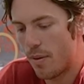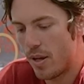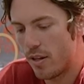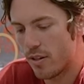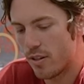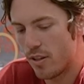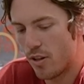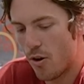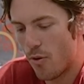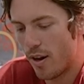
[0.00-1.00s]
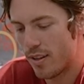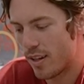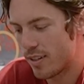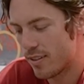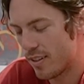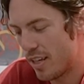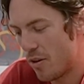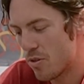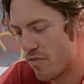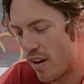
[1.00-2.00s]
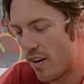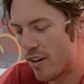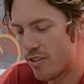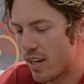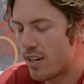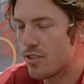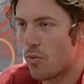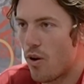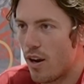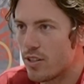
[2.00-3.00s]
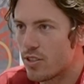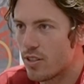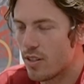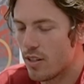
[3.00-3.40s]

I mean, you know what? Like he was very entertaining to watch.